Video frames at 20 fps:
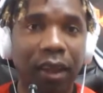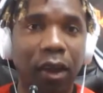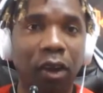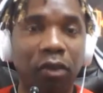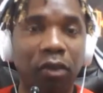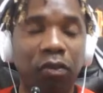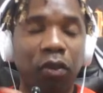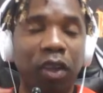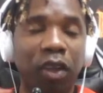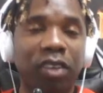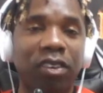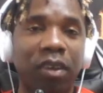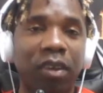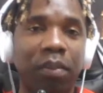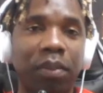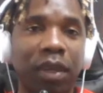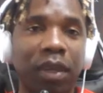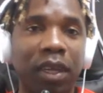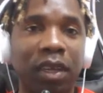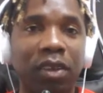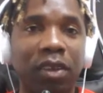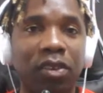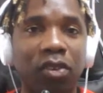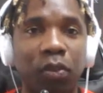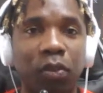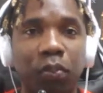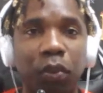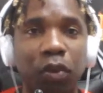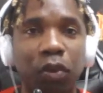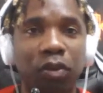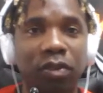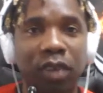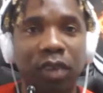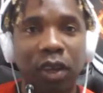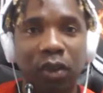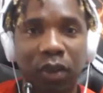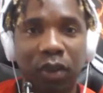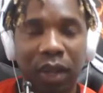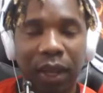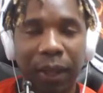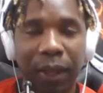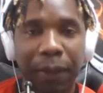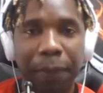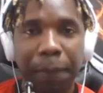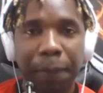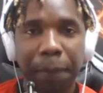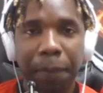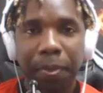of what something's supposed to look like.